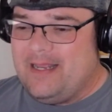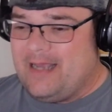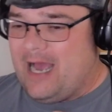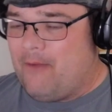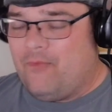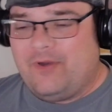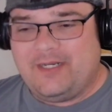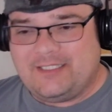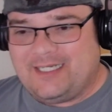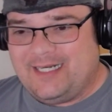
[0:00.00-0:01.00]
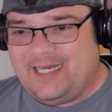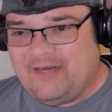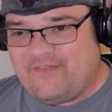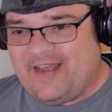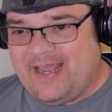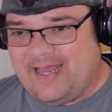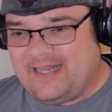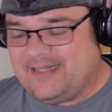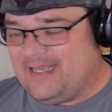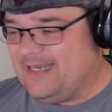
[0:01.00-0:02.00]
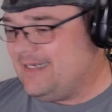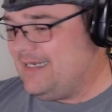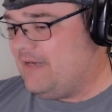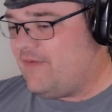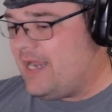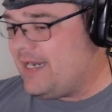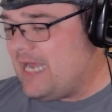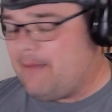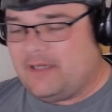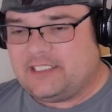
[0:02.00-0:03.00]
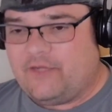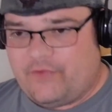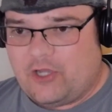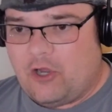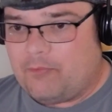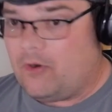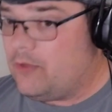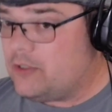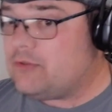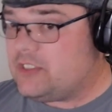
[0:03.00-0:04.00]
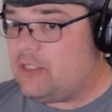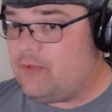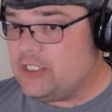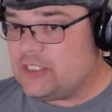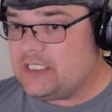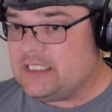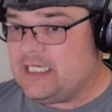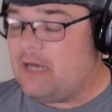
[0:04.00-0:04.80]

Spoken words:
would have done it if I had if I had got myself a GoPro, which was the original intent.